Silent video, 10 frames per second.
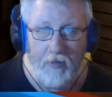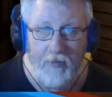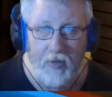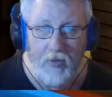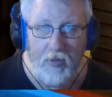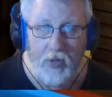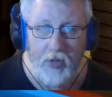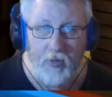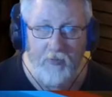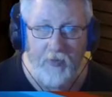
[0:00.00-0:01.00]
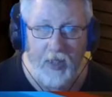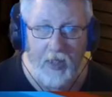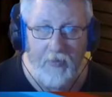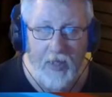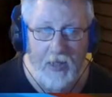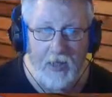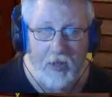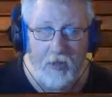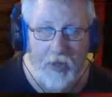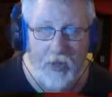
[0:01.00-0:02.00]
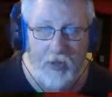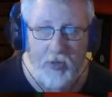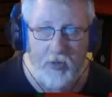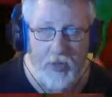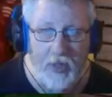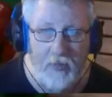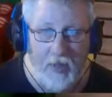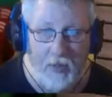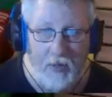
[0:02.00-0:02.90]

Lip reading: I go too far I might still be in the 2 into the middle.